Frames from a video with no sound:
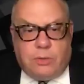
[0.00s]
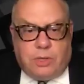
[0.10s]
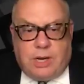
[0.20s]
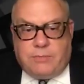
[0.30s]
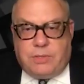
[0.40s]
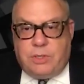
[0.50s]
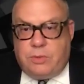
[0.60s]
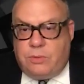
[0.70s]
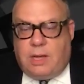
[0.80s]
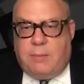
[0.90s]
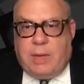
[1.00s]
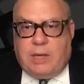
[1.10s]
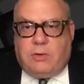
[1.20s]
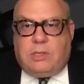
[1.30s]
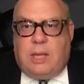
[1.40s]
Good afternoon. I'm
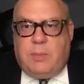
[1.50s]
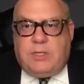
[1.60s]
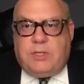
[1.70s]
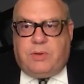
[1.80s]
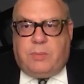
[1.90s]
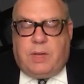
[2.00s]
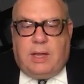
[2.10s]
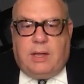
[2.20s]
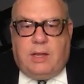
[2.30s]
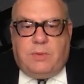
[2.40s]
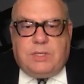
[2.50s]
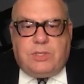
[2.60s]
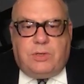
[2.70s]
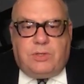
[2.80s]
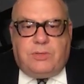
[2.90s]
Michael Clemons from II
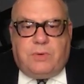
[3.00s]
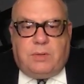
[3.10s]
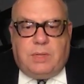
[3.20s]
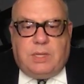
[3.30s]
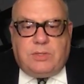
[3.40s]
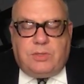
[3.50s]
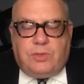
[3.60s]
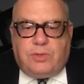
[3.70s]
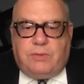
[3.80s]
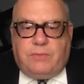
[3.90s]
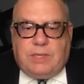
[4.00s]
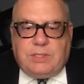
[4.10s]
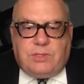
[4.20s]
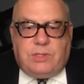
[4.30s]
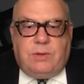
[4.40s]
Research from Institutional
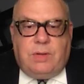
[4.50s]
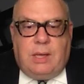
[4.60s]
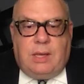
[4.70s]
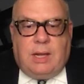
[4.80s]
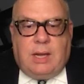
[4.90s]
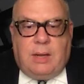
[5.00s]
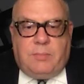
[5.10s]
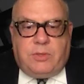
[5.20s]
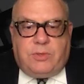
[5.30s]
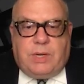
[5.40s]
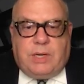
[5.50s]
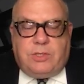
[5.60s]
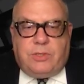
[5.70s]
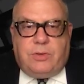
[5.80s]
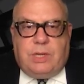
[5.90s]
Investor. I'm the
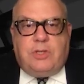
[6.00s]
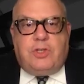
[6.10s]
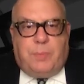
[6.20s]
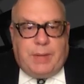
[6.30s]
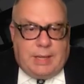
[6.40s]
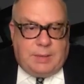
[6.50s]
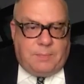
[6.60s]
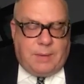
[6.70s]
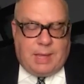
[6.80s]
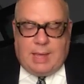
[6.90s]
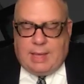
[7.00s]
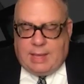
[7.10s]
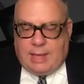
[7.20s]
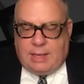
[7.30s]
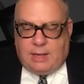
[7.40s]
director in Japan,
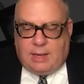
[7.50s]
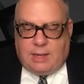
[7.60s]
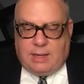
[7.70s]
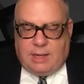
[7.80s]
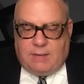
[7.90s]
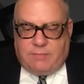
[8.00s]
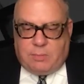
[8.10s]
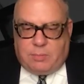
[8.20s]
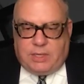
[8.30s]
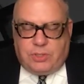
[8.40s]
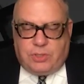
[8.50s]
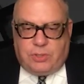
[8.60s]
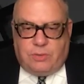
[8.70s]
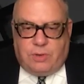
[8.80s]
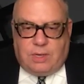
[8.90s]
and I have the
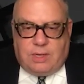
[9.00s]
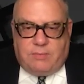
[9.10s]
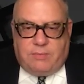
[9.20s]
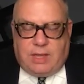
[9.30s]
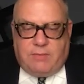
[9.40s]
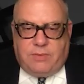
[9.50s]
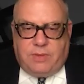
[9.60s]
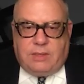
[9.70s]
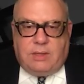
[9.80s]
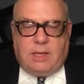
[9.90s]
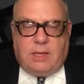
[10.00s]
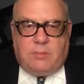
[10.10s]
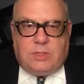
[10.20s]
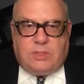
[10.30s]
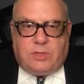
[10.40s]
pleasure of having Mr.